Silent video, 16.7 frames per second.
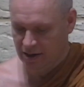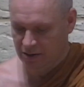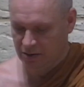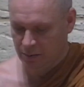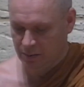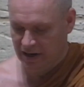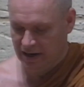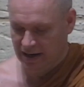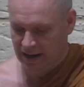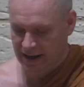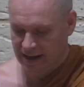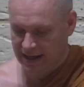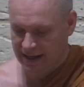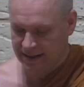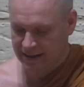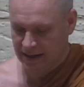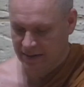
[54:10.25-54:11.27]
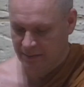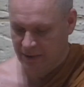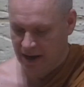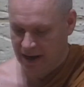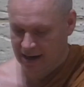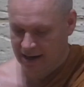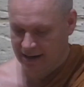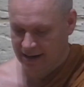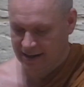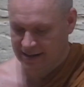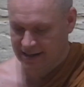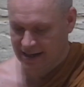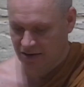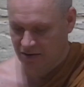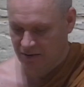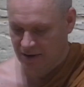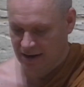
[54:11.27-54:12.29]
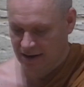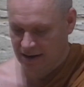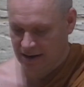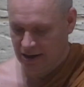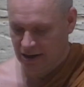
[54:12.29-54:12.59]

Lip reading: to be liked, admired, etc.